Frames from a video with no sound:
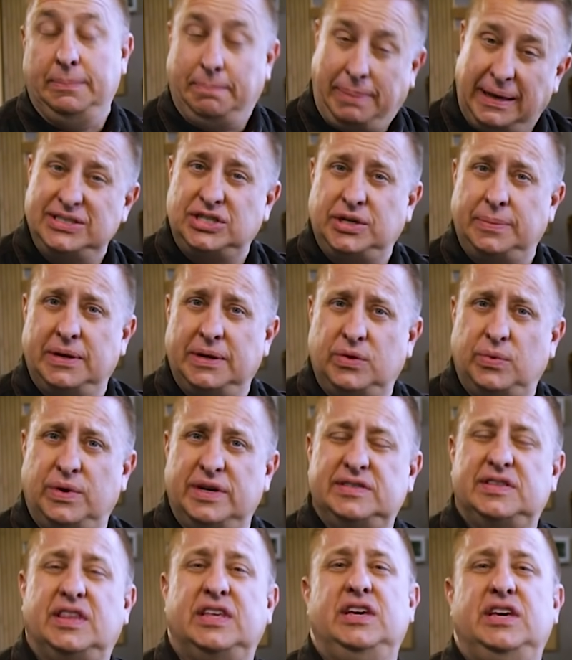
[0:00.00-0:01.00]
Benjamin
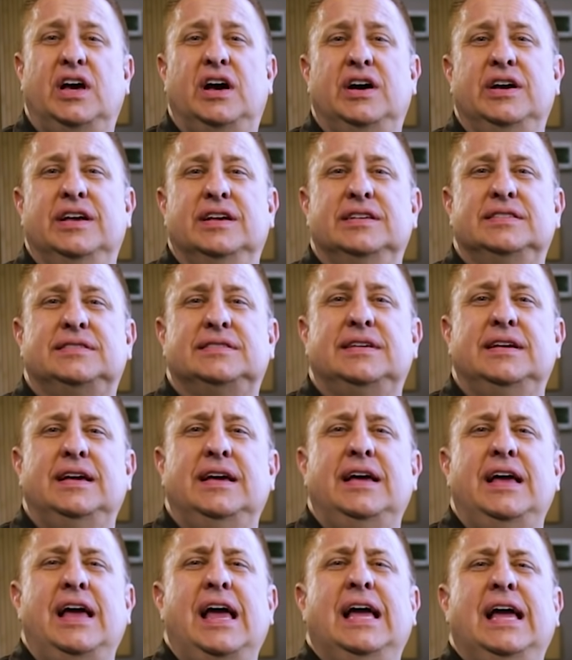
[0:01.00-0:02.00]
was the youngest.
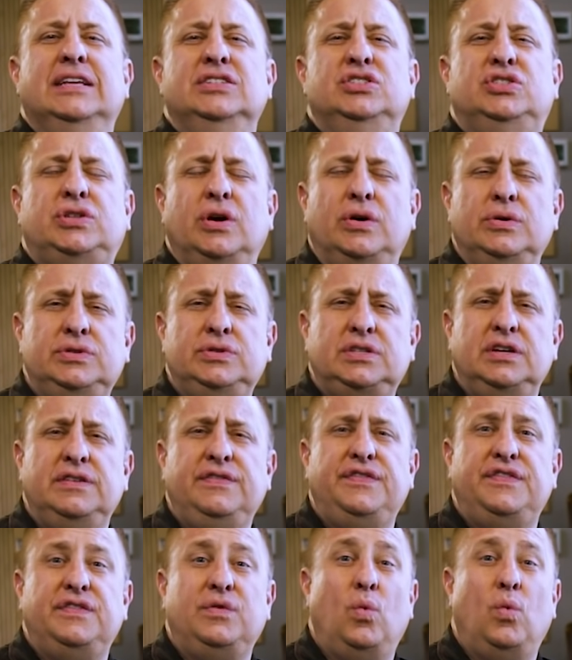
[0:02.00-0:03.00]
And
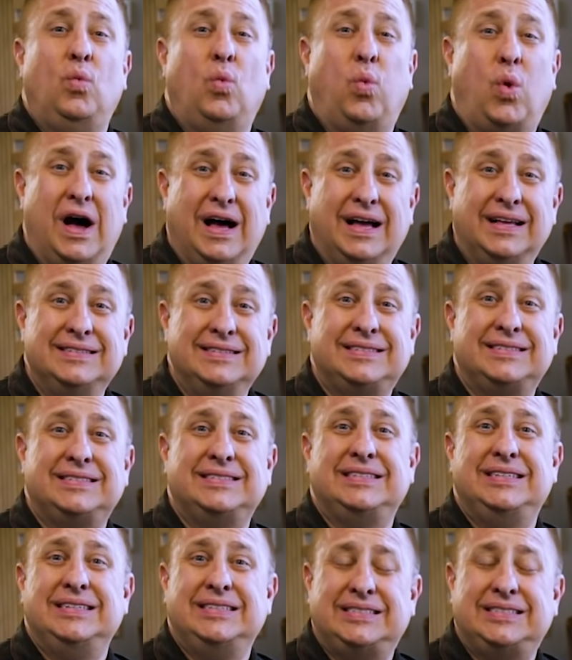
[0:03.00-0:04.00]
Joseph wants
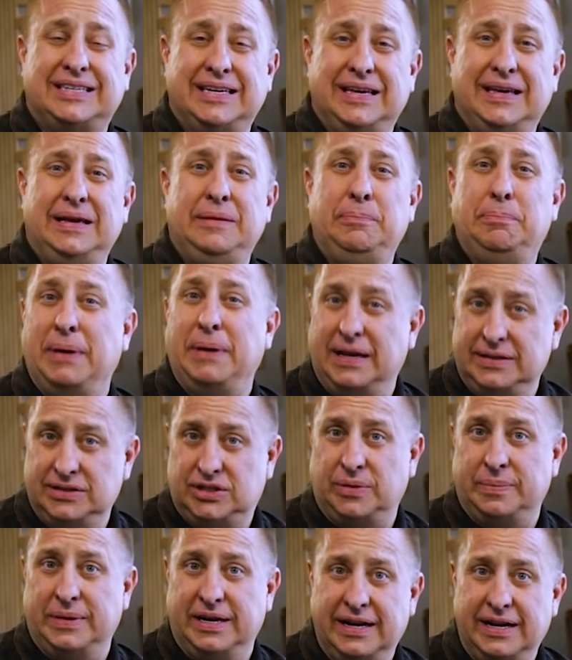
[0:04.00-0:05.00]
to see
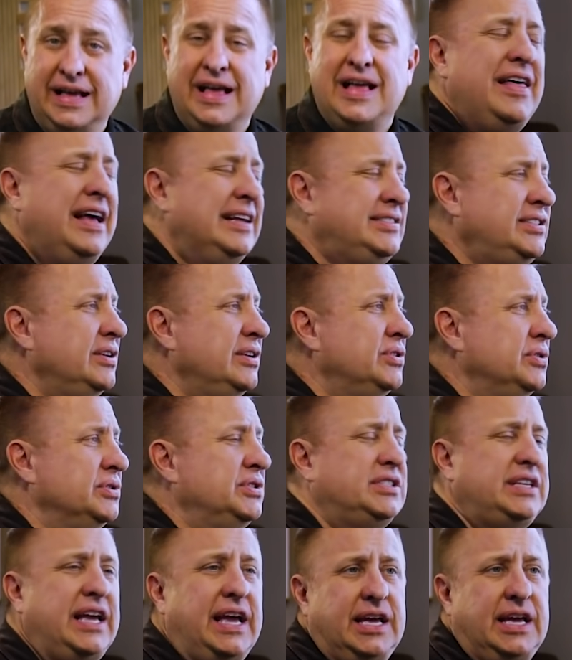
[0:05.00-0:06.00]
Benjamin. That's
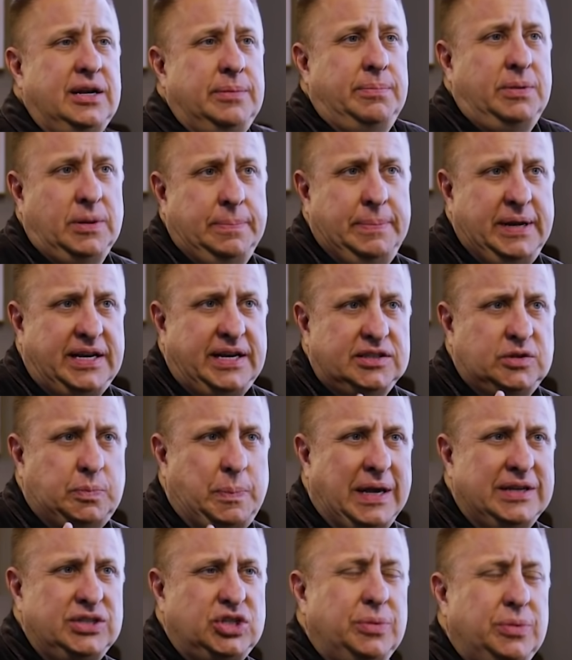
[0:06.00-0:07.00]
understandable because
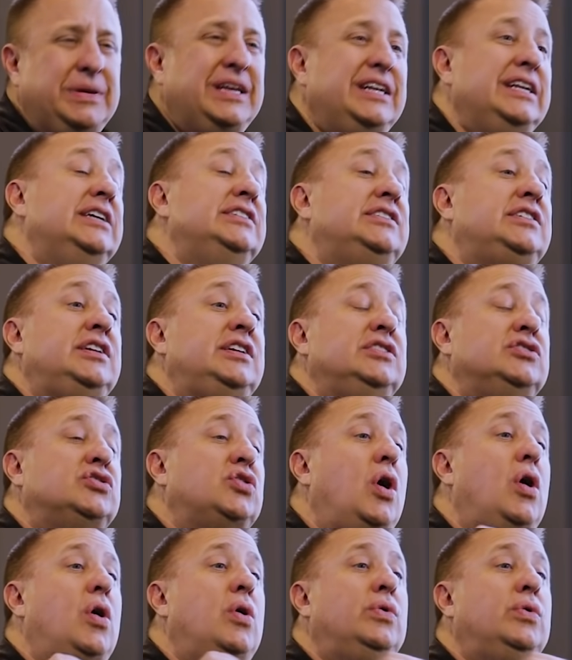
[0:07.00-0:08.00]
Benjamin is
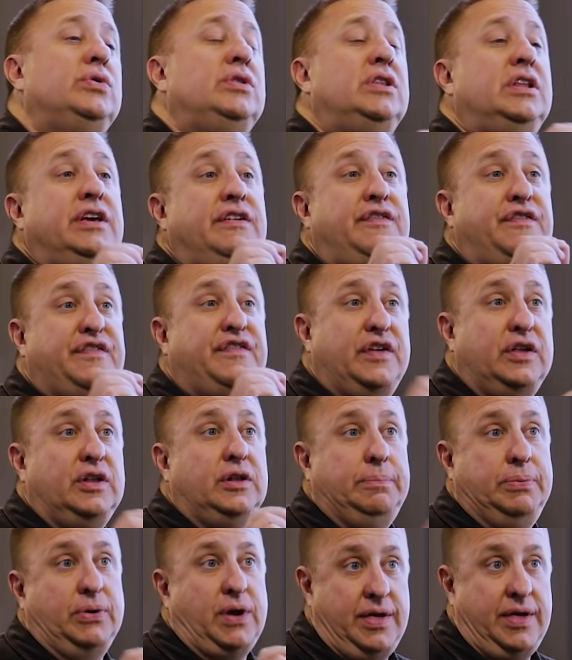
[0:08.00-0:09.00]
his only
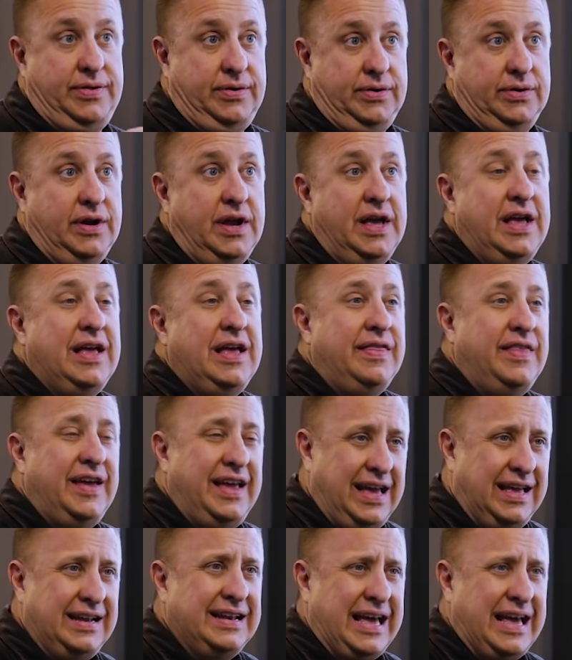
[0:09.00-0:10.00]
full brother. They
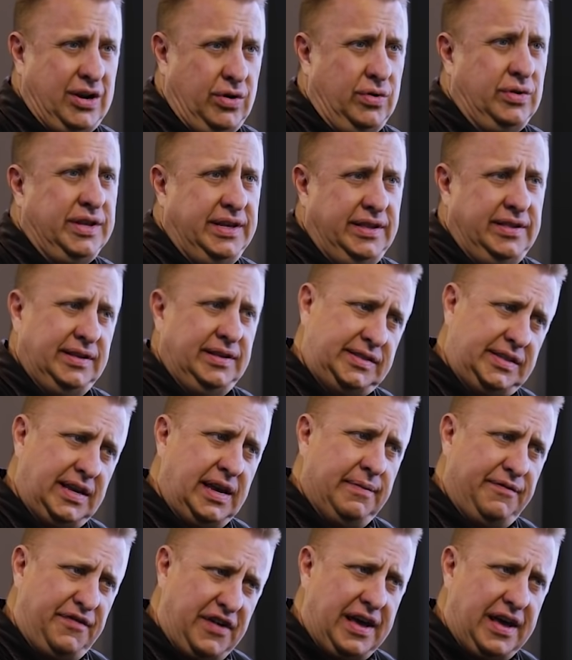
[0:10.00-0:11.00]
had not only the
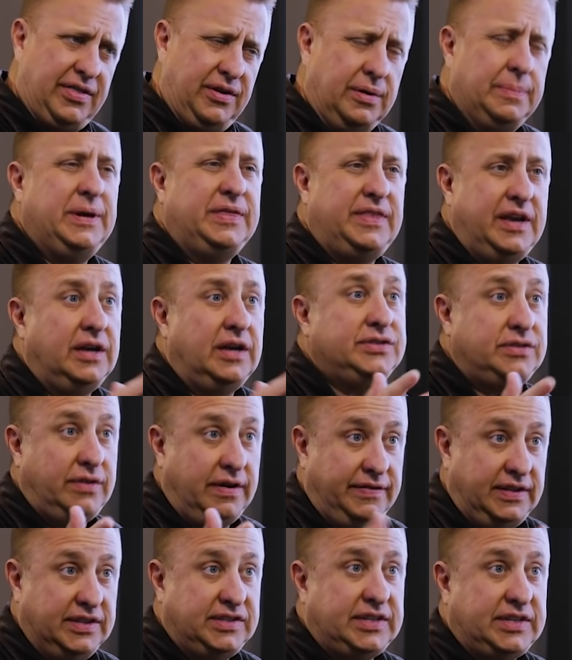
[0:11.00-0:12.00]
same father, but they also
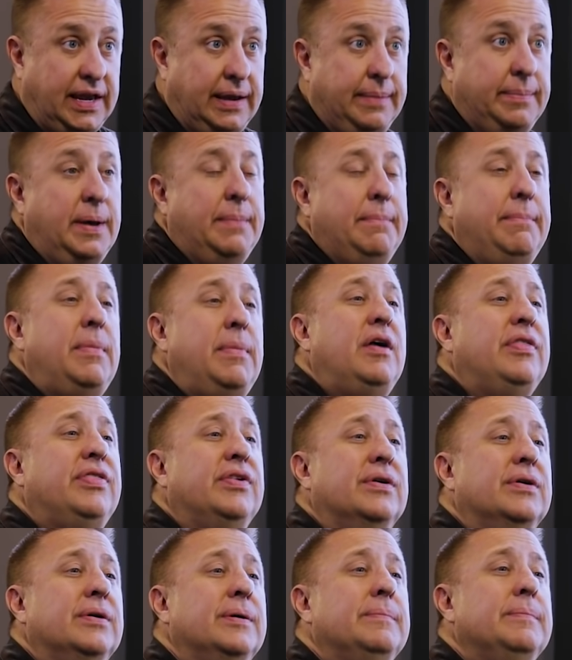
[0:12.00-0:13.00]
have the same
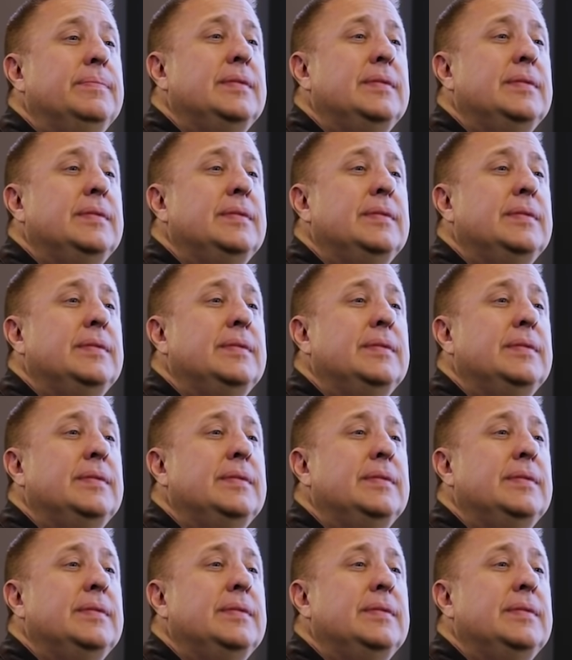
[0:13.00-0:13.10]
mother.